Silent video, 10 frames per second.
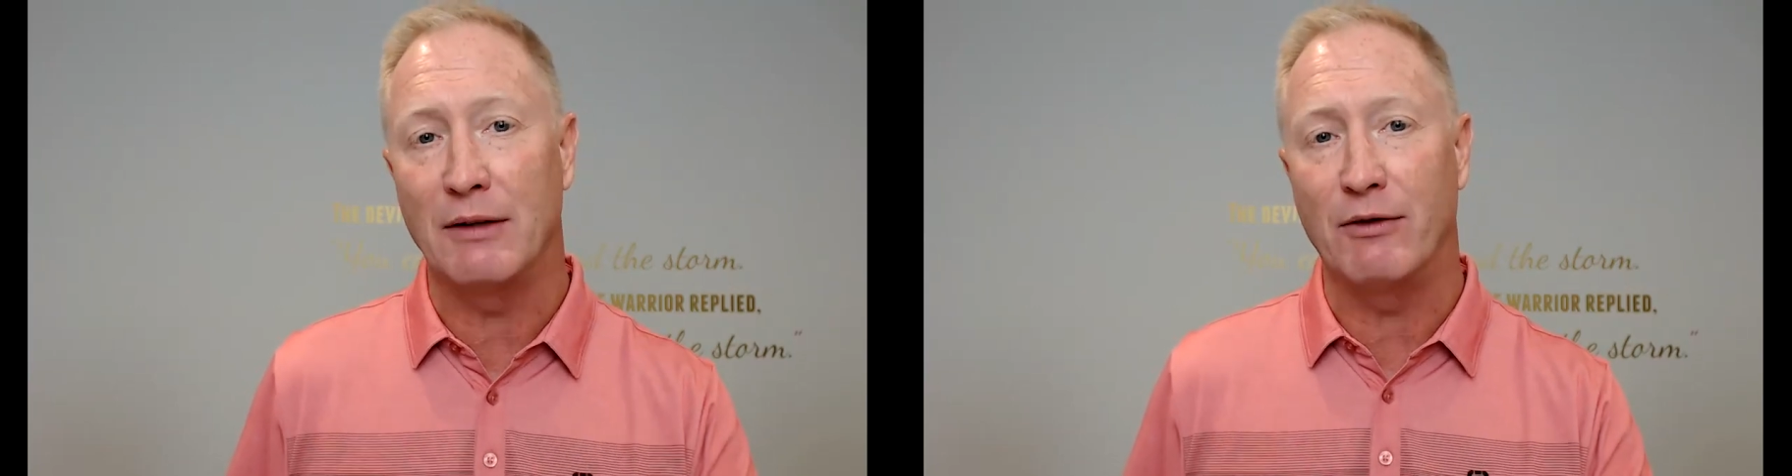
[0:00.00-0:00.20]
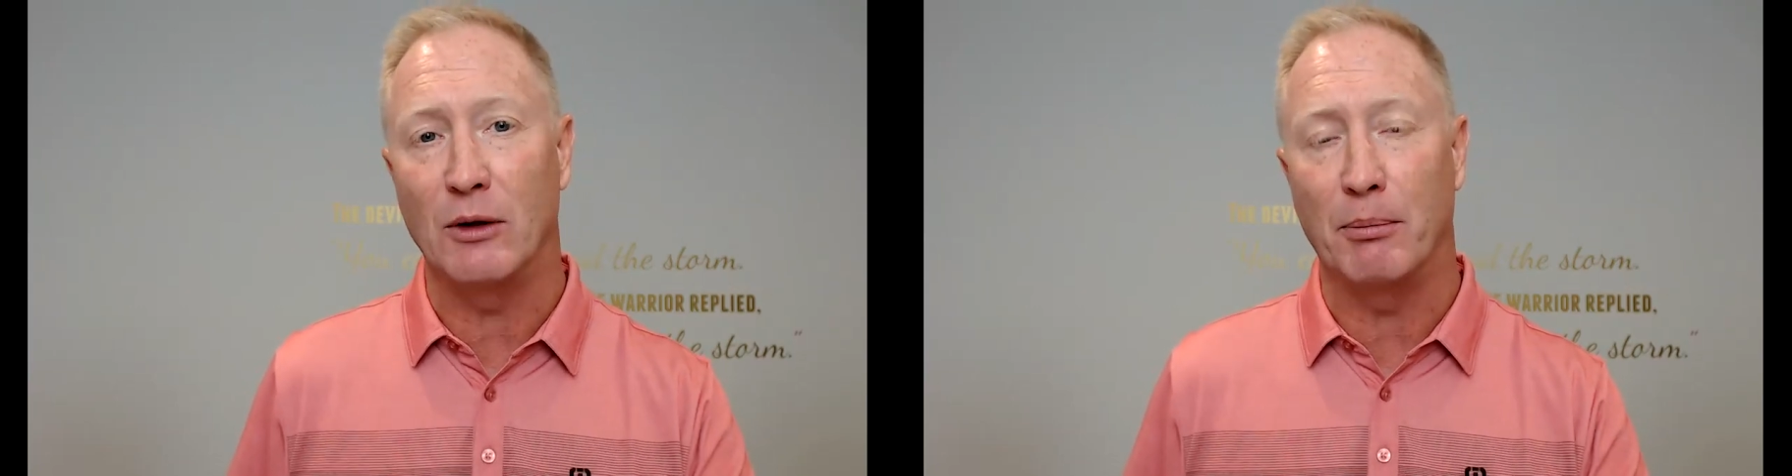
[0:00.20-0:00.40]

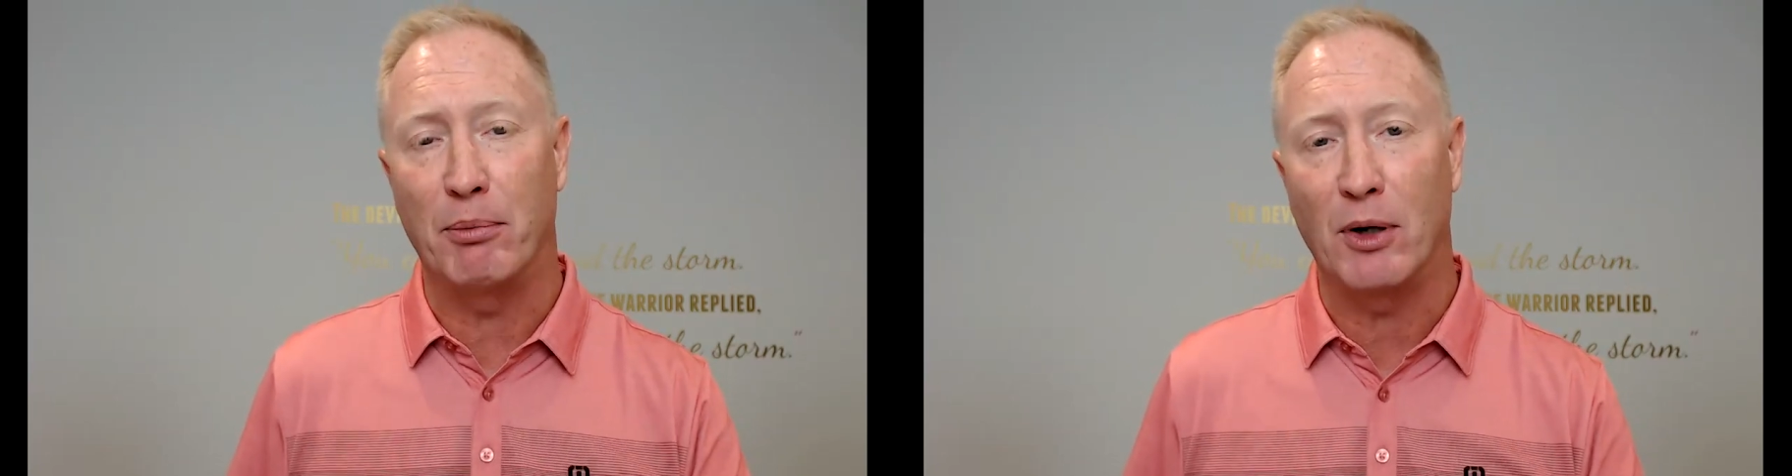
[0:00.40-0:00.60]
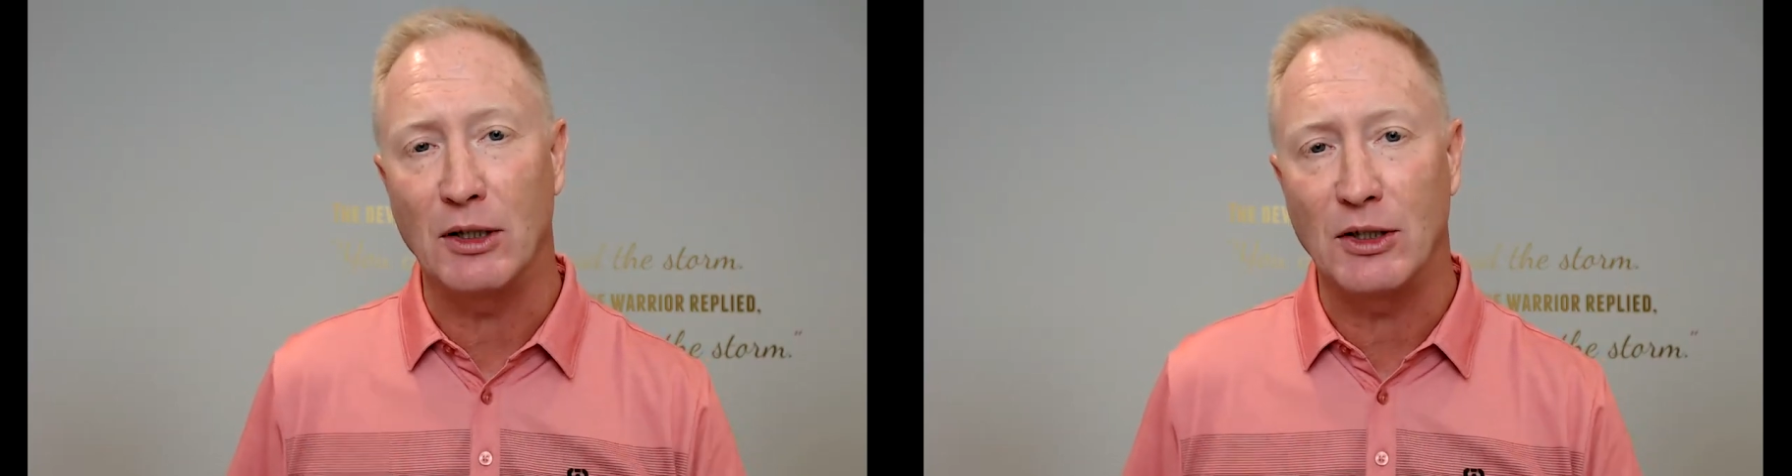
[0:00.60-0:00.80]
if you're
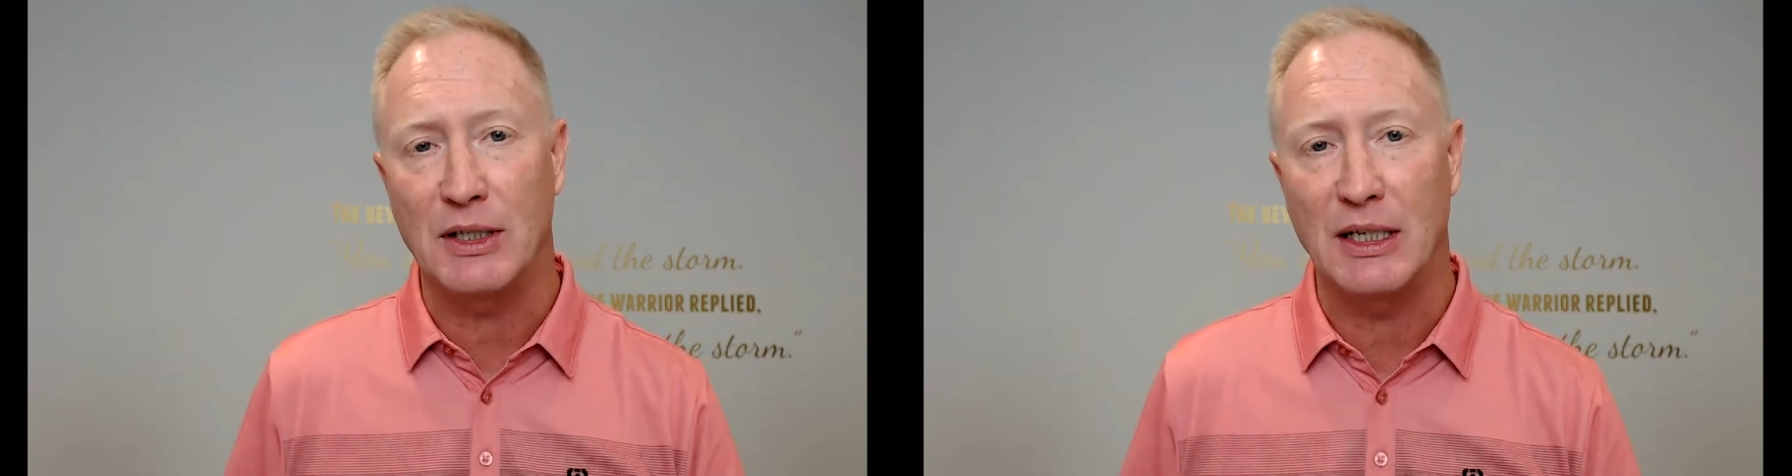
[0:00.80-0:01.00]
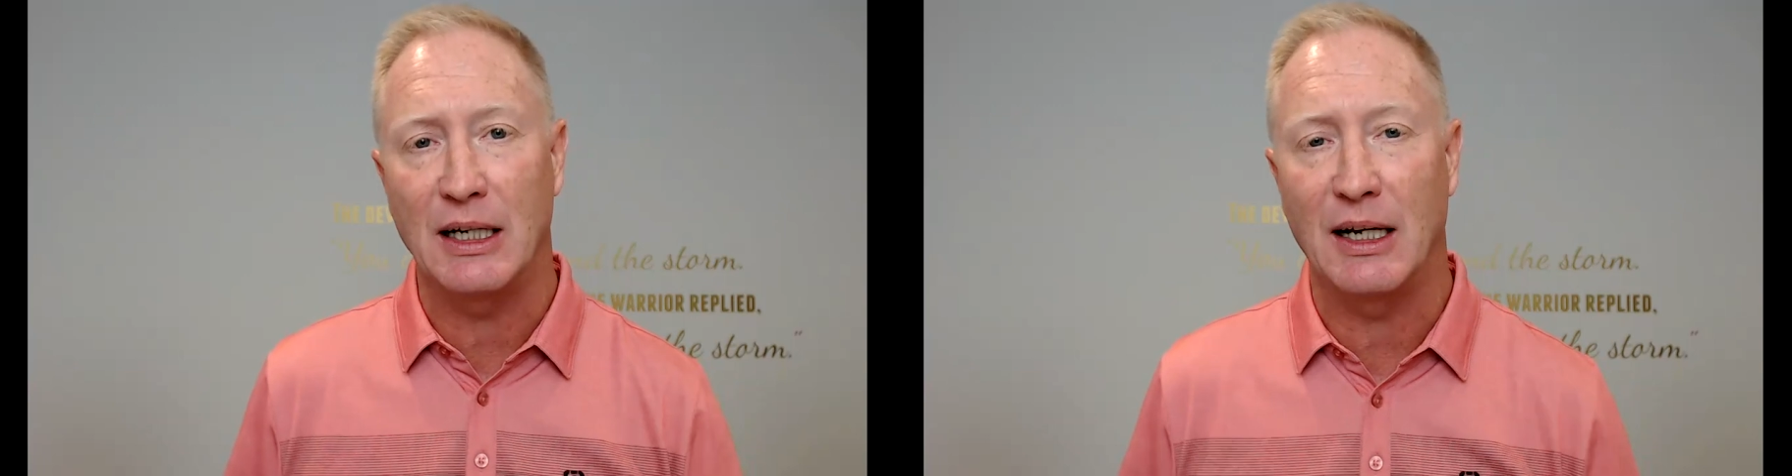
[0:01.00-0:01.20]

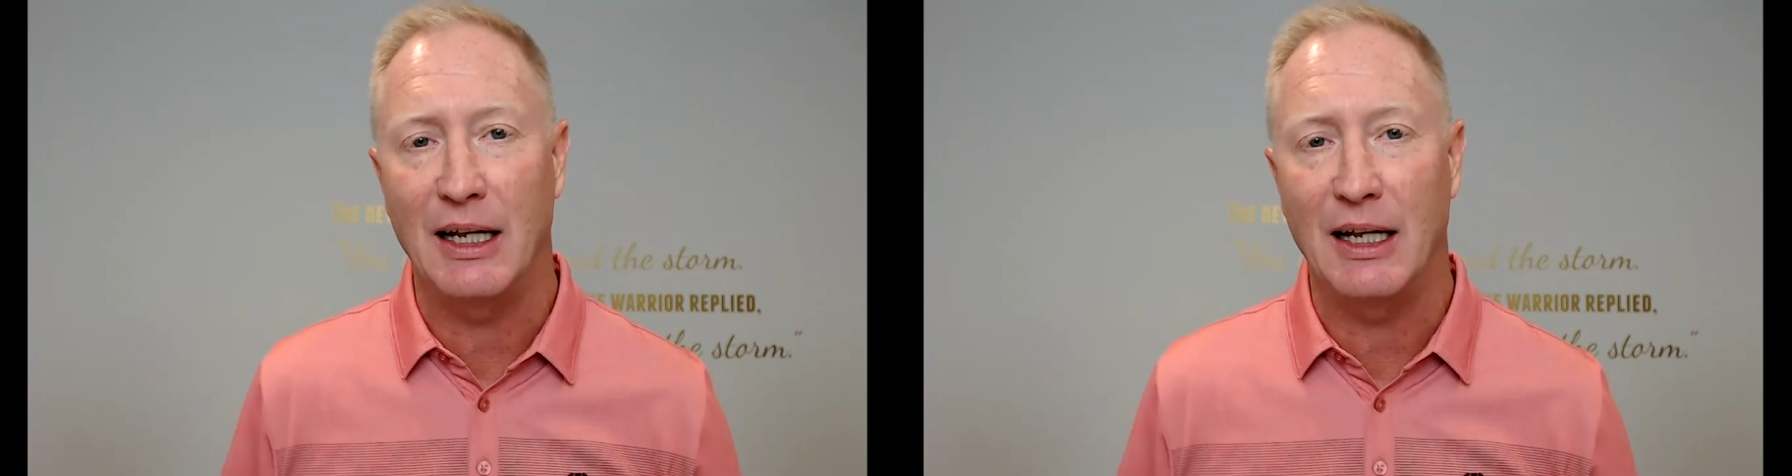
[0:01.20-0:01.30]
purchasing